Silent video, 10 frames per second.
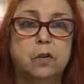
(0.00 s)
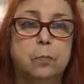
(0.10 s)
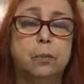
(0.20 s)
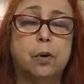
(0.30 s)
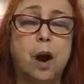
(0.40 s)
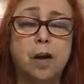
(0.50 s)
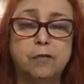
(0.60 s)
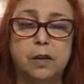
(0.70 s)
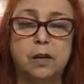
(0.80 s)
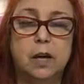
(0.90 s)
The
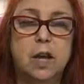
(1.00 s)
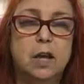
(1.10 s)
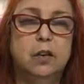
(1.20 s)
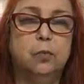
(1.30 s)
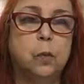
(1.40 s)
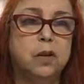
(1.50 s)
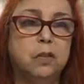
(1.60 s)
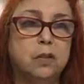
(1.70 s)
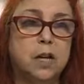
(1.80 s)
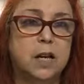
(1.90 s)
profit is what
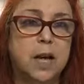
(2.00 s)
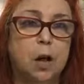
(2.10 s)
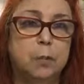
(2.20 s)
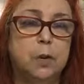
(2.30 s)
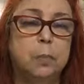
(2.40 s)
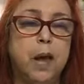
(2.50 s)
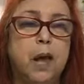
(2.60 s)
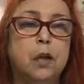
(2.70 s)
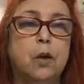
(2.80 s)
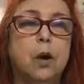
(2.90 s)
is going to help you pay
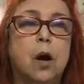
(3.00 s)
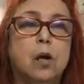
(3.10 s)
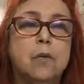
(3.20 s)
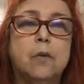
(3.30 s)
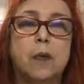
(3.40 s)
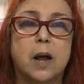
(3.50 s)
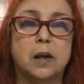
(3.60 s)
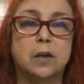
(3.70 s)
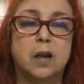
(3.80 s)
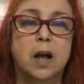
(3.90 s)
your own
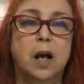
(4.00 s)
rent,